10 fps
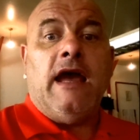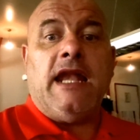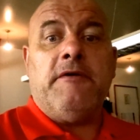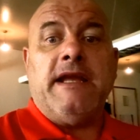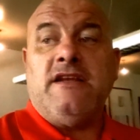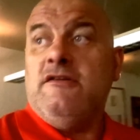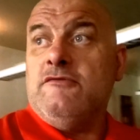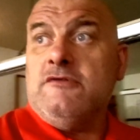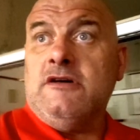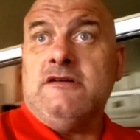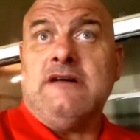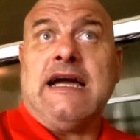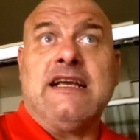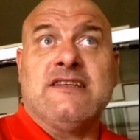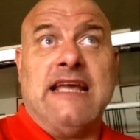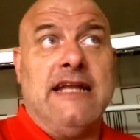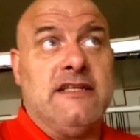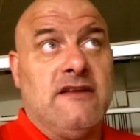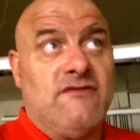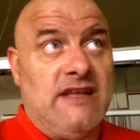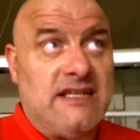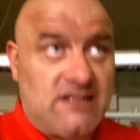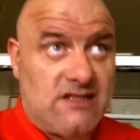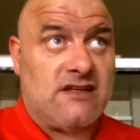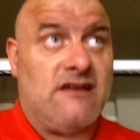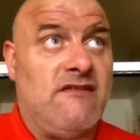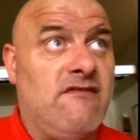anyway, like I said, this